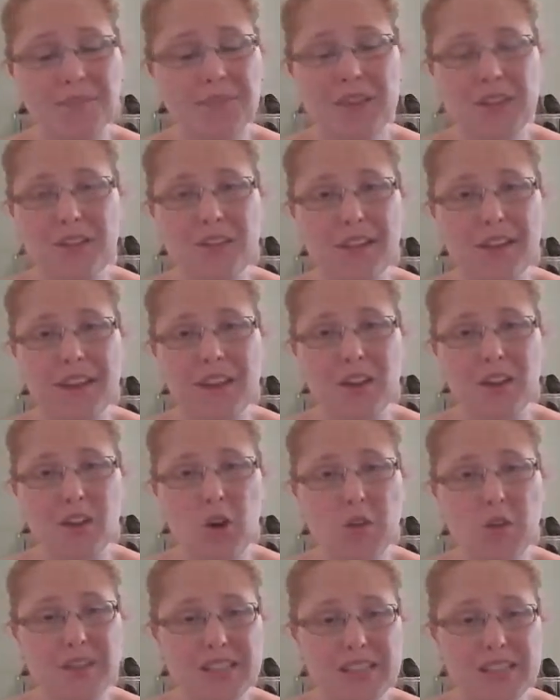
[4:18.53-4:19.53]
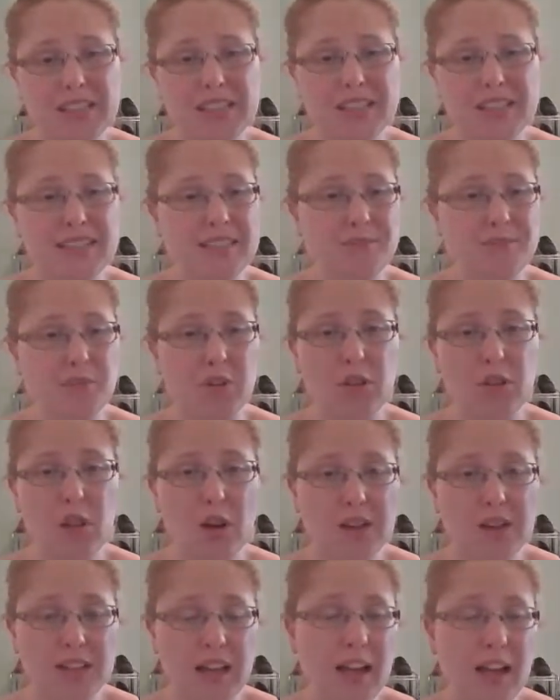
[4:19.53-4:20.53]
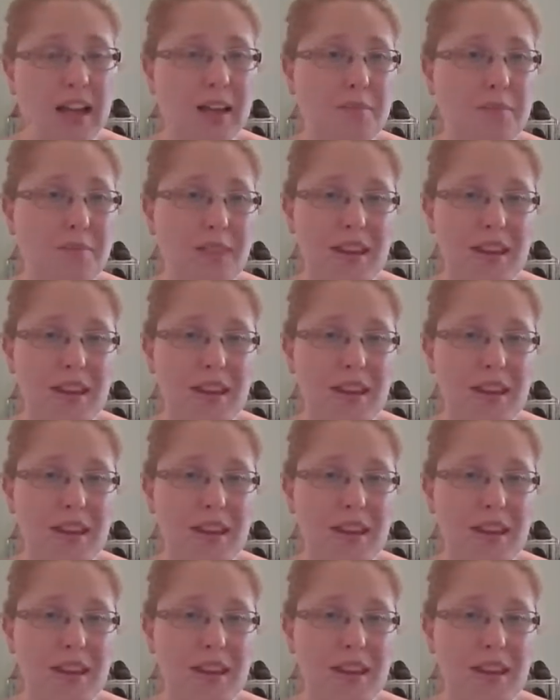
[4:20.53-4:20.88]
they're overseas for a long time.